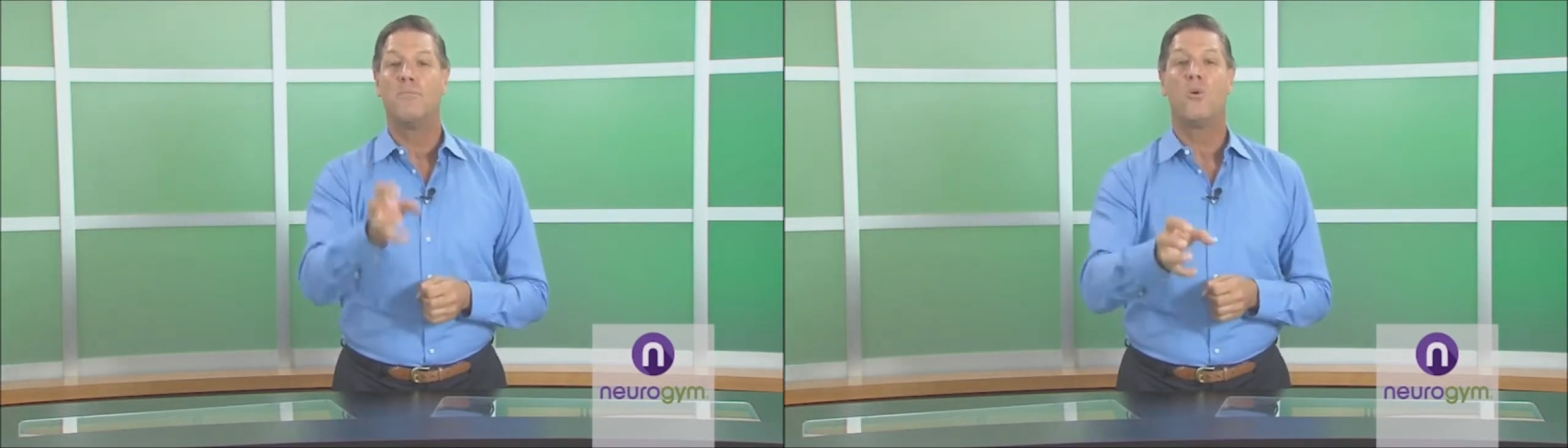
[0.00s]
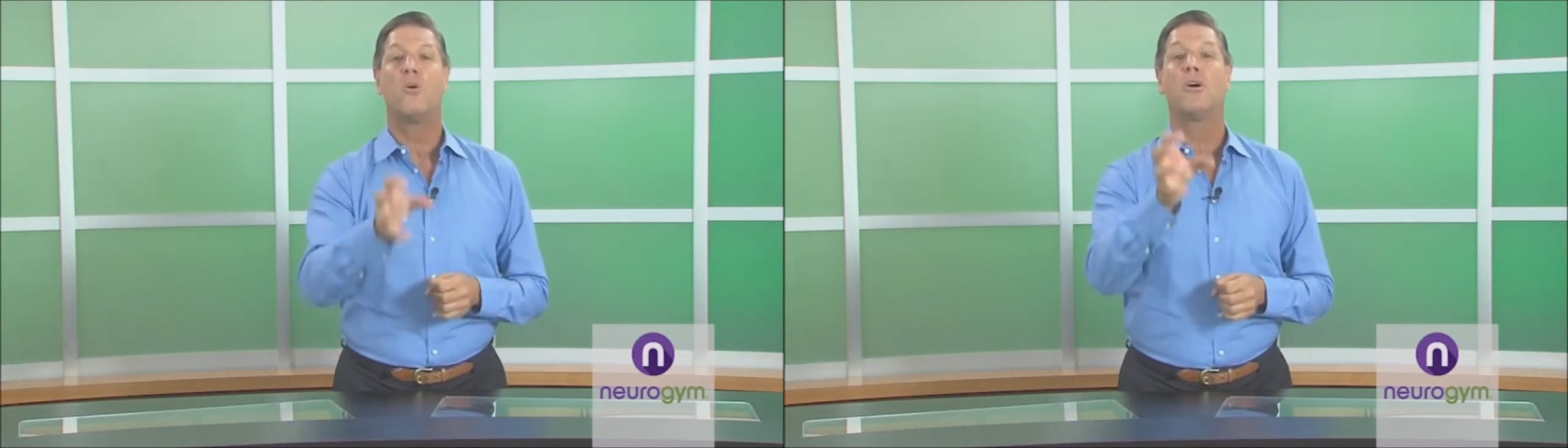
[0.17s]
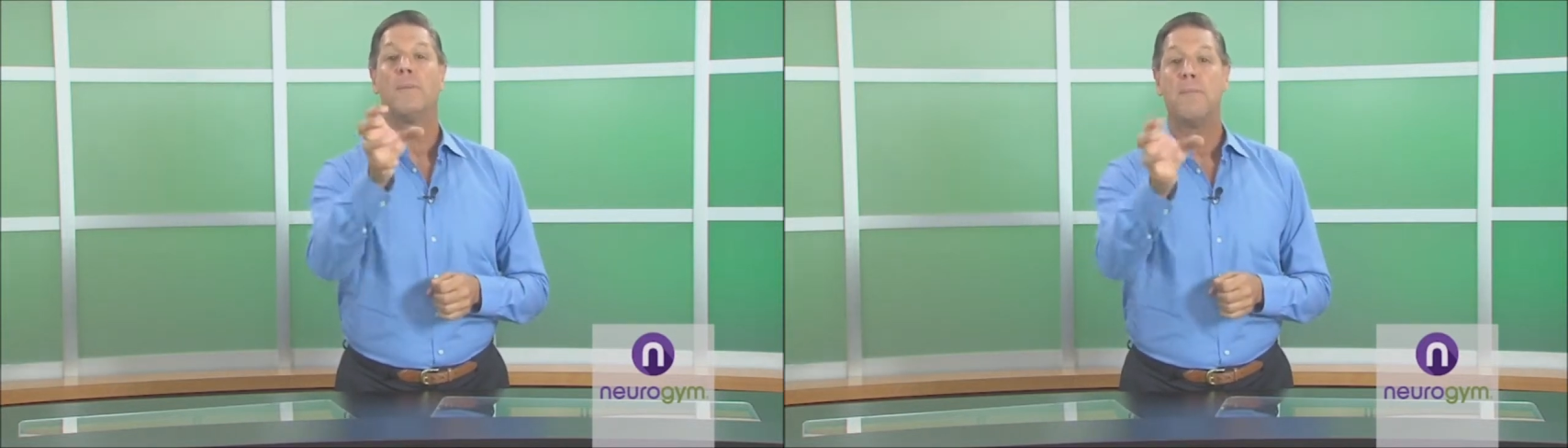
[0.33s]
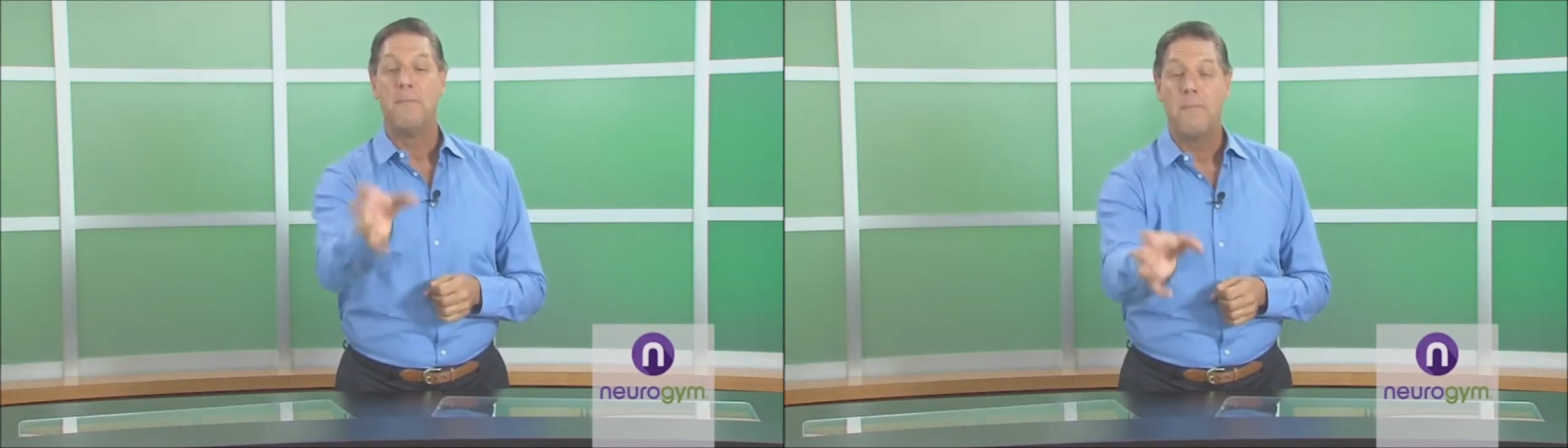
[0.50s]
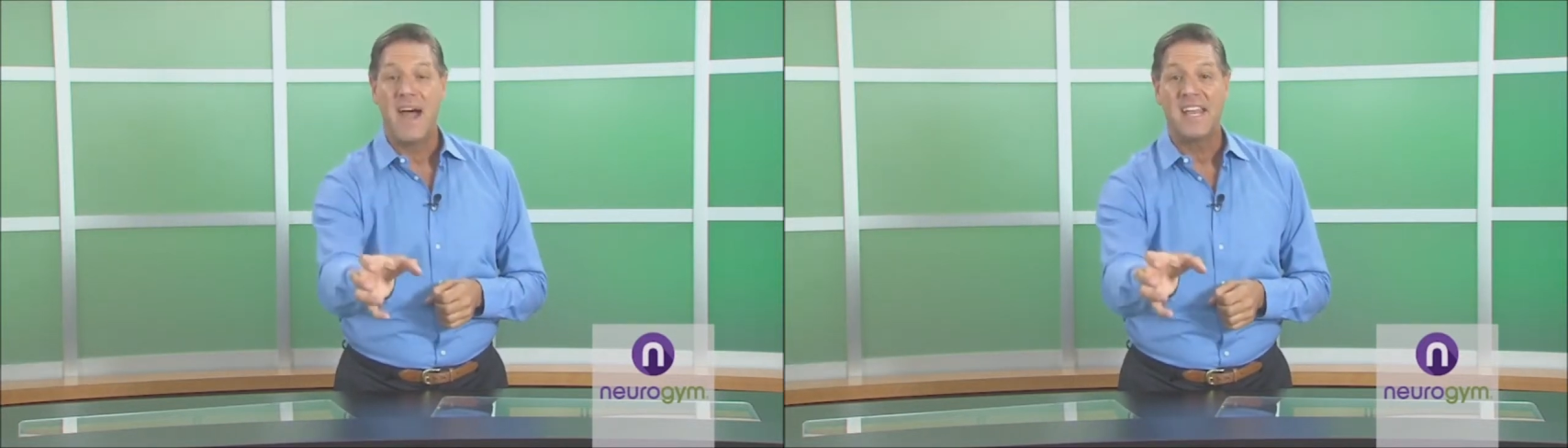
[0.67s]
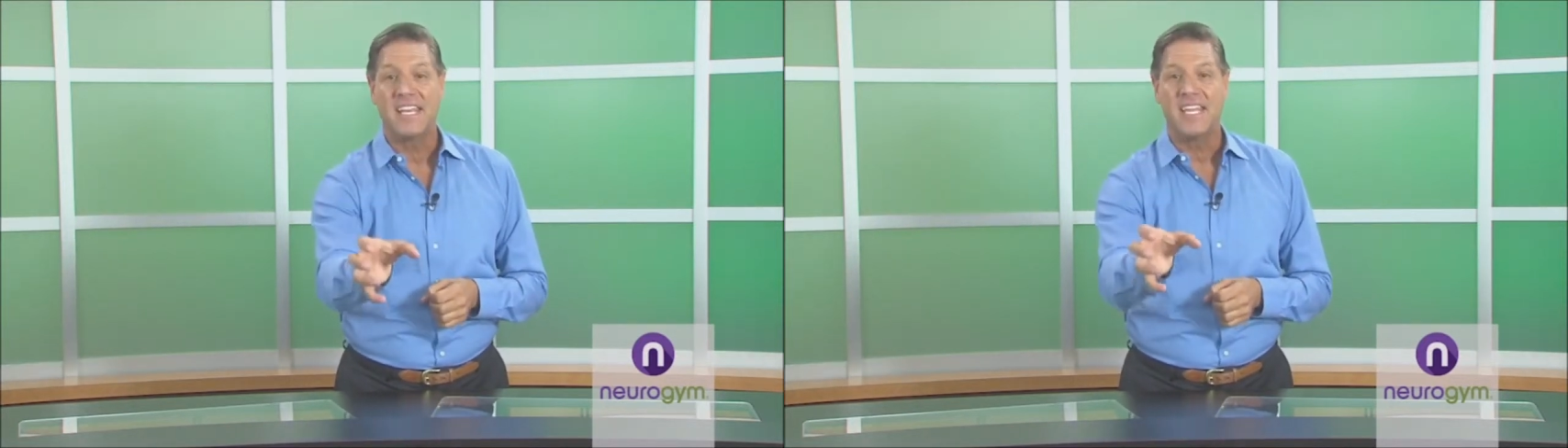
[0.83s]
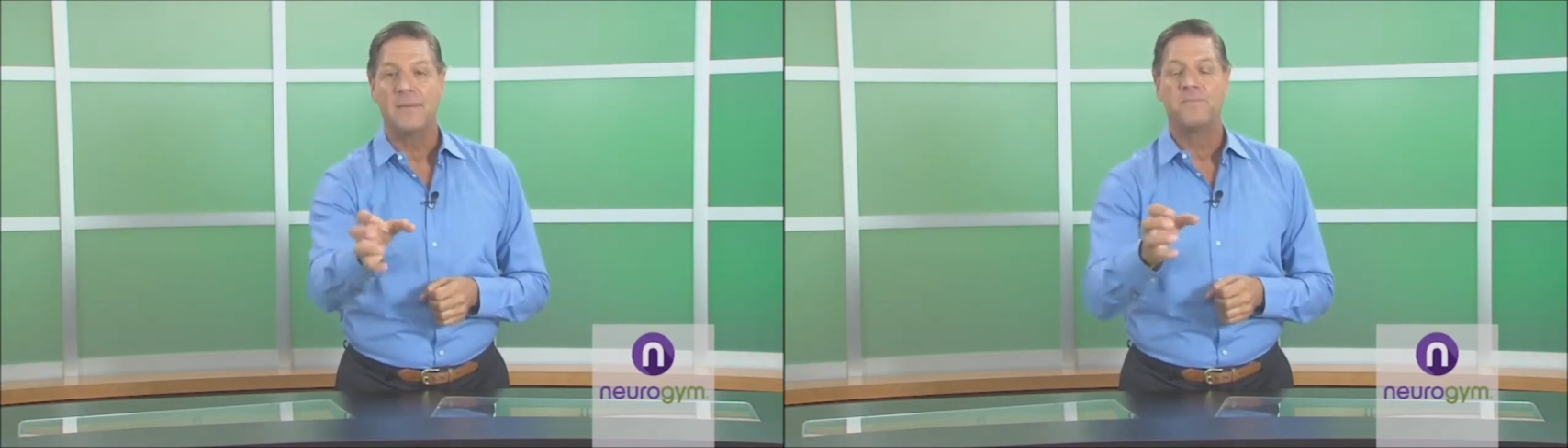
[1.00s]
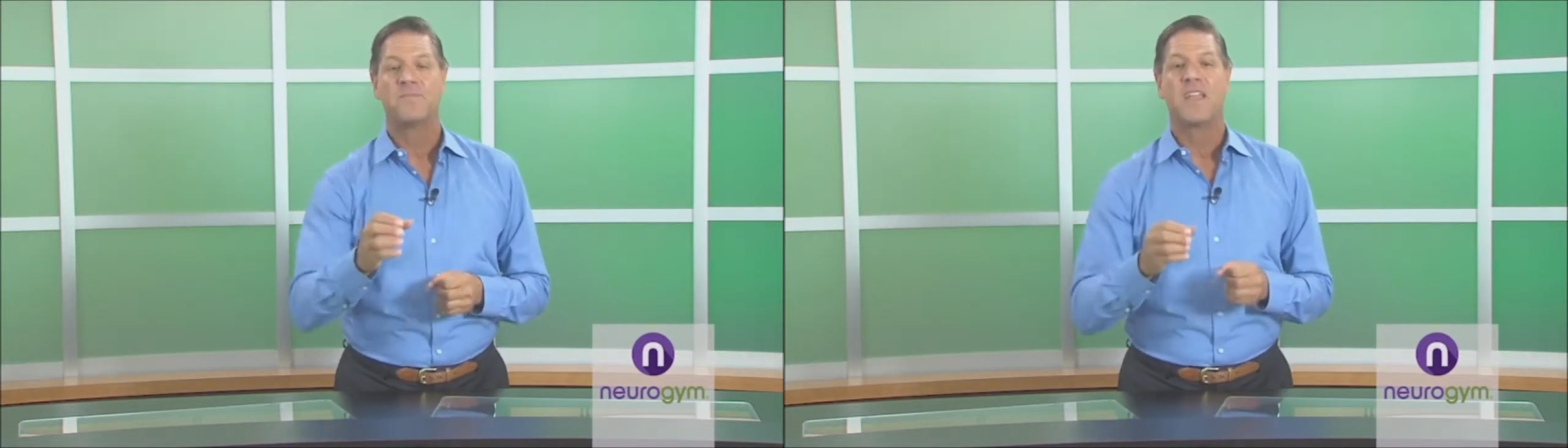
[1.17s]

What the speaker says: more money,